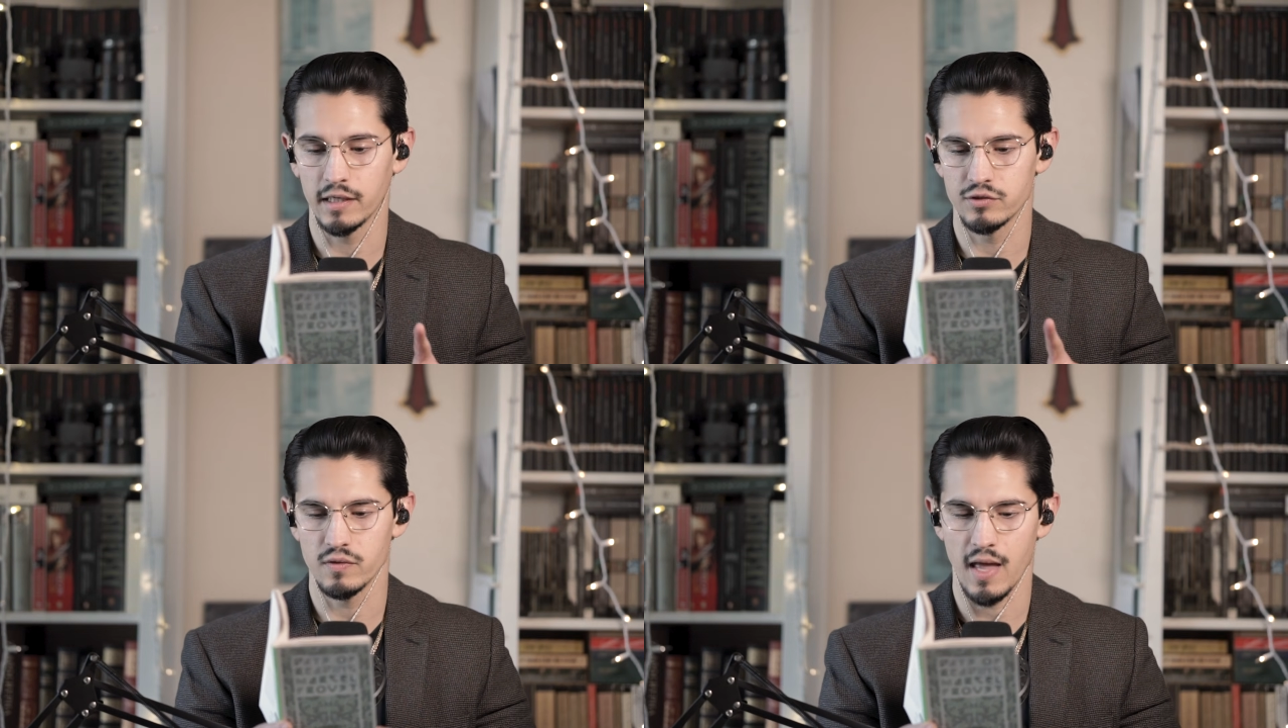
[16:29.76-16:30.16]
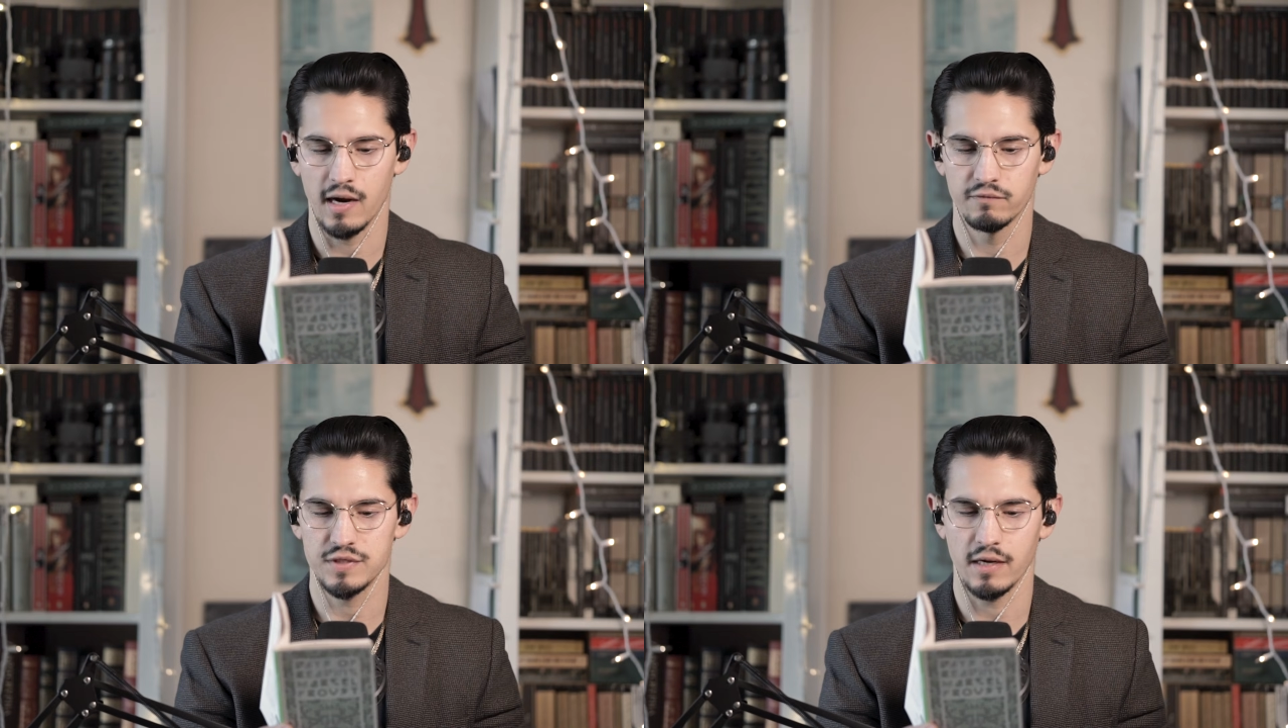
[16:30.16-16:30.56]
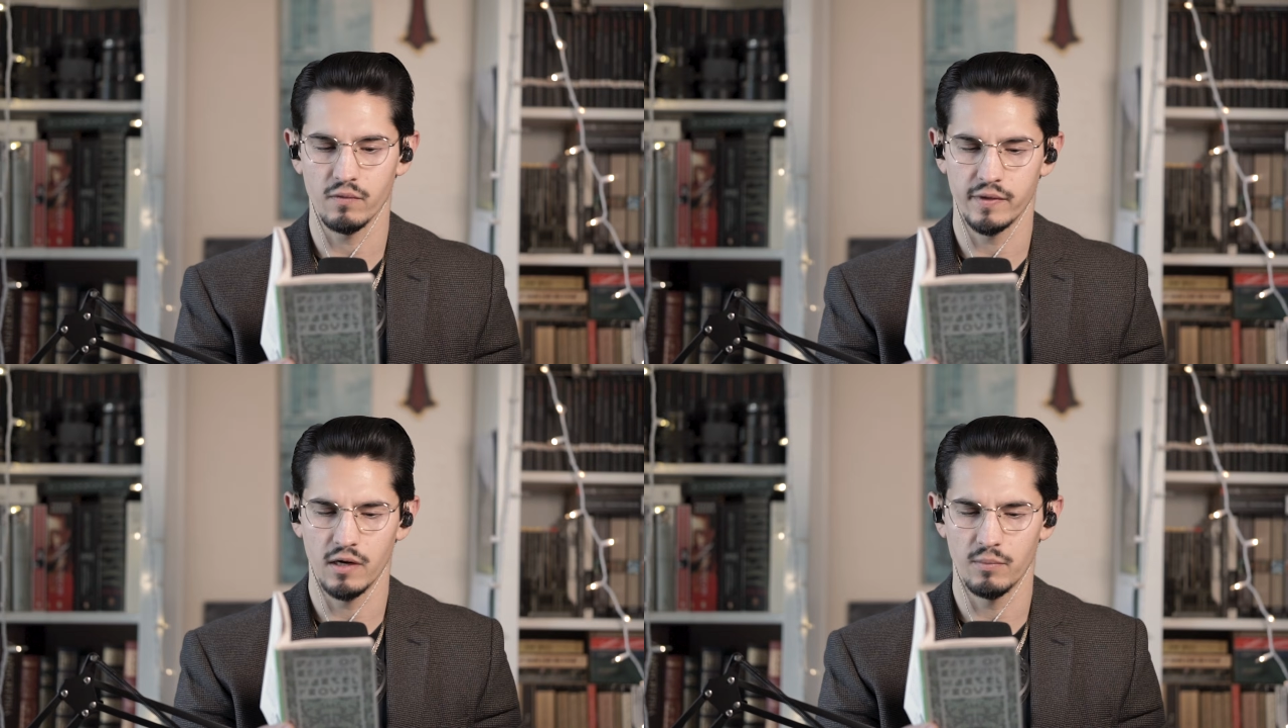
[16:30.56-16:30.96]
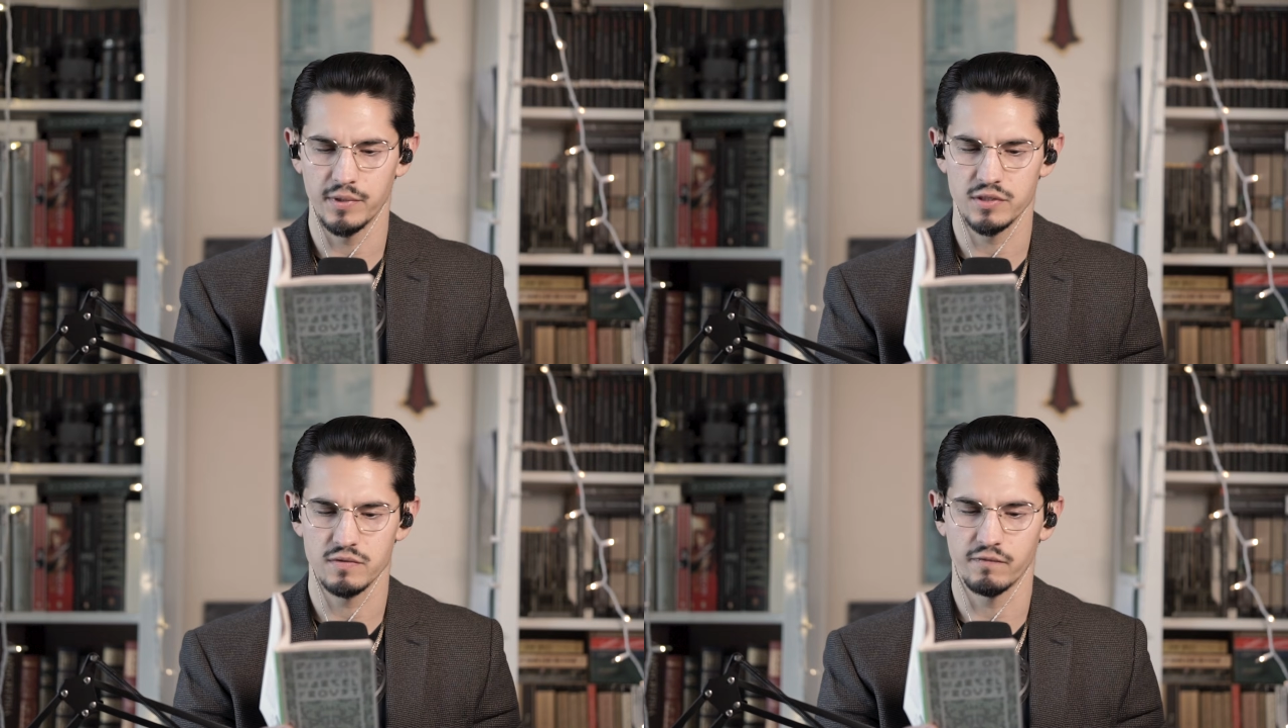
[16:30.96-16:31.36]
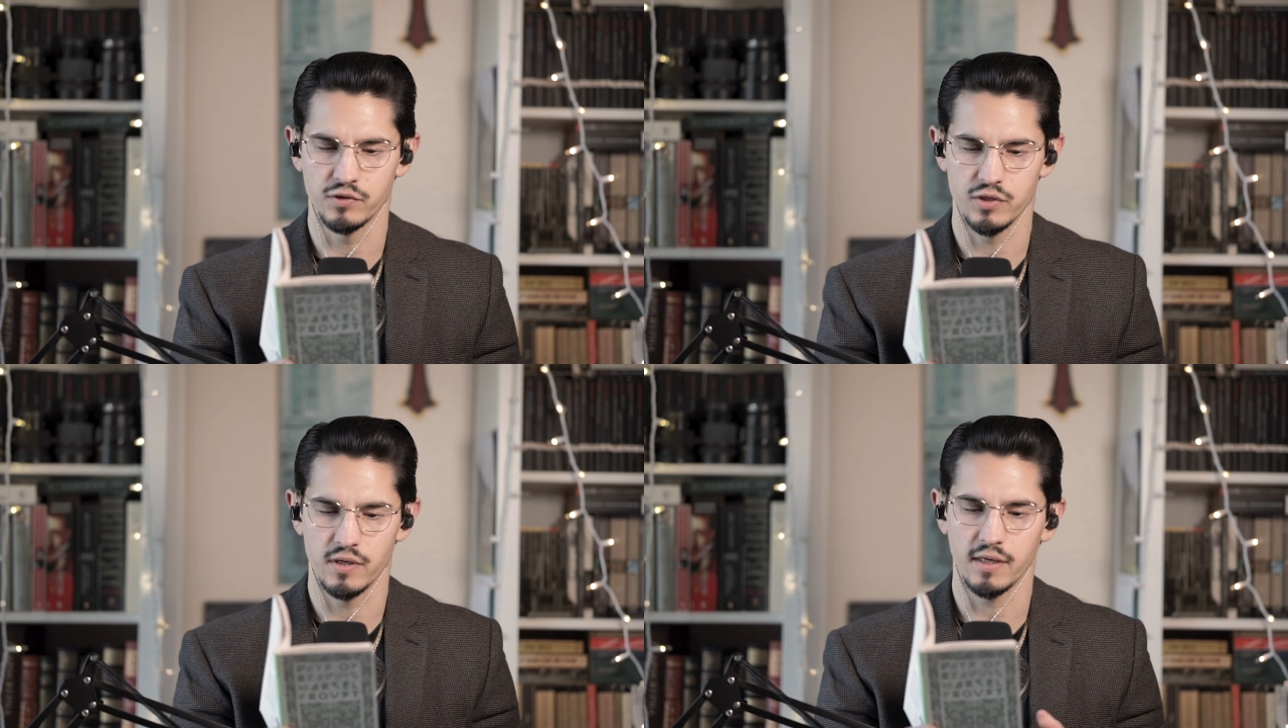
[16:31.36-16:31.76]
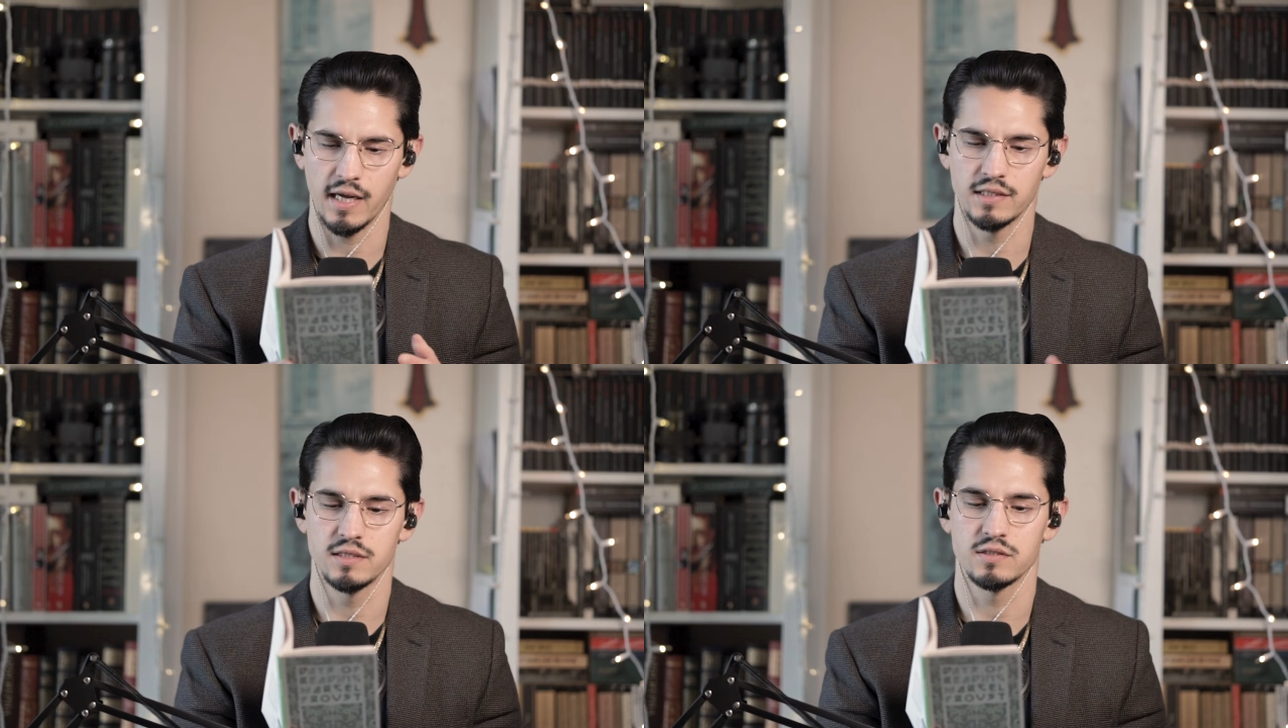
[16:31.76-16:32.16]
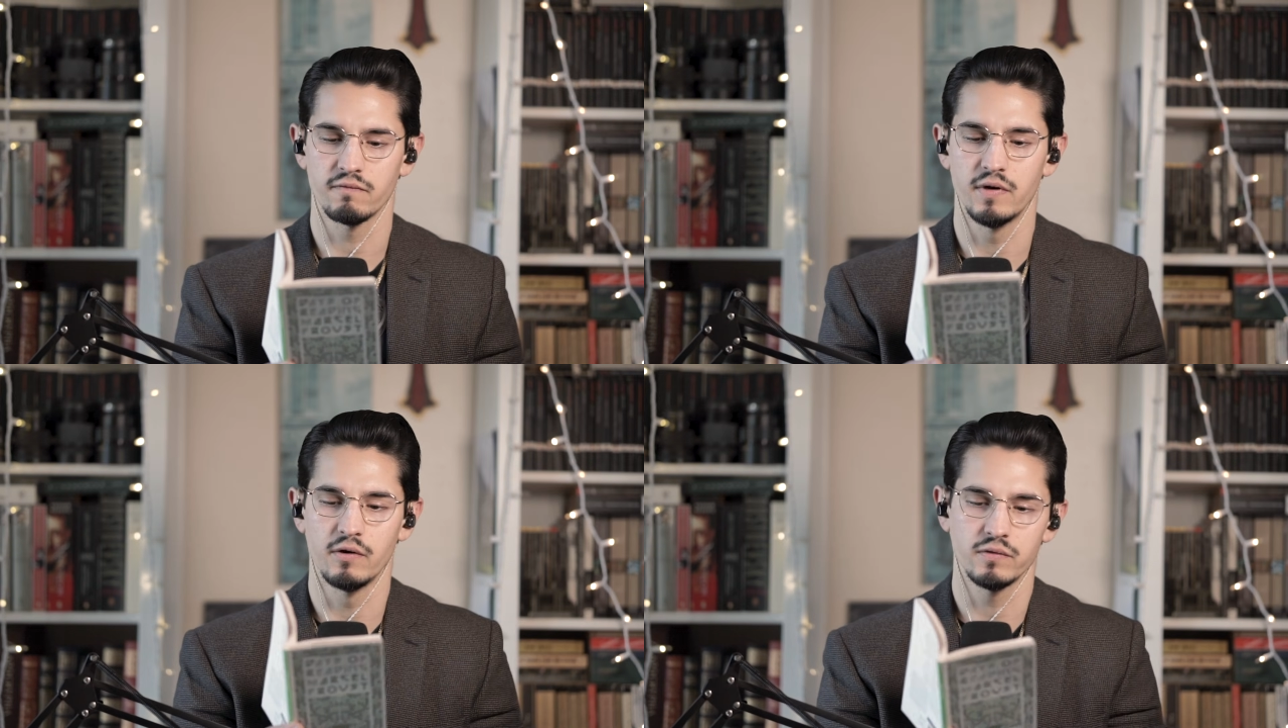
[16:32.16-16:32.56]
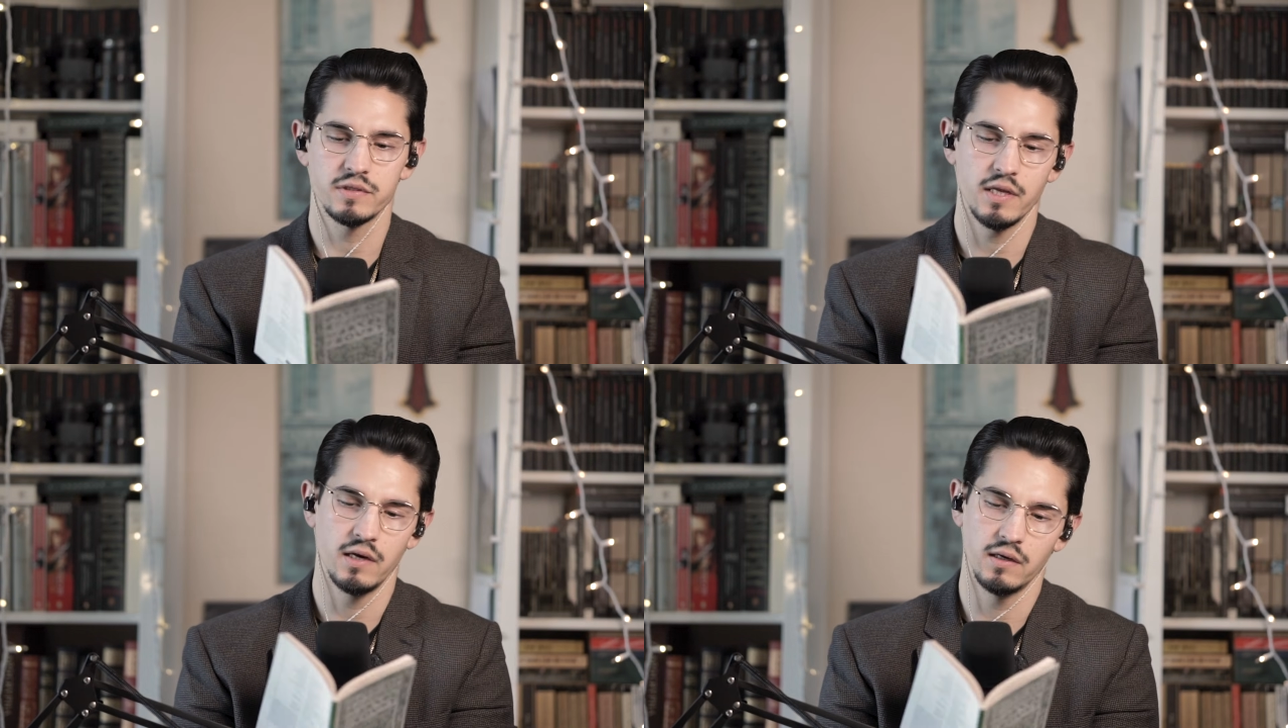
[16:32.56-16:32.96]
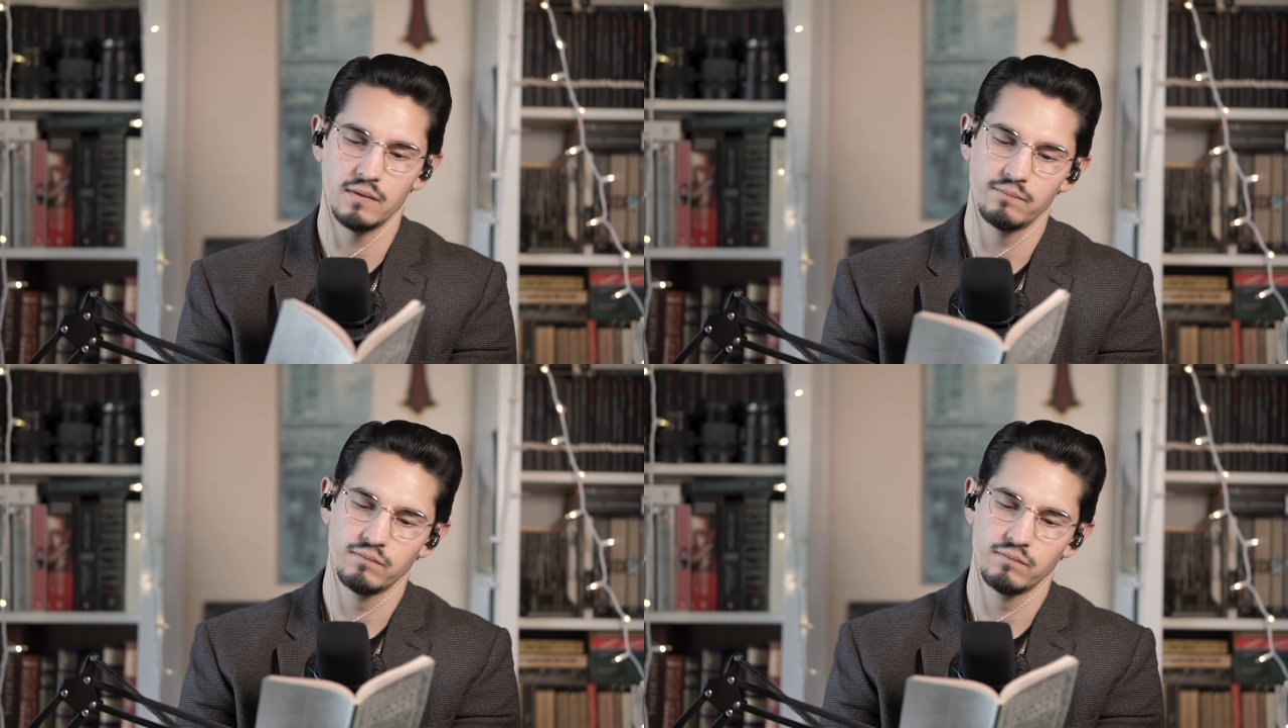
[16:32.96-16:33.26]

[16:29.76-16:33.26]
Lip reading: to that of psychotherapists for certain cases of neurasthenia.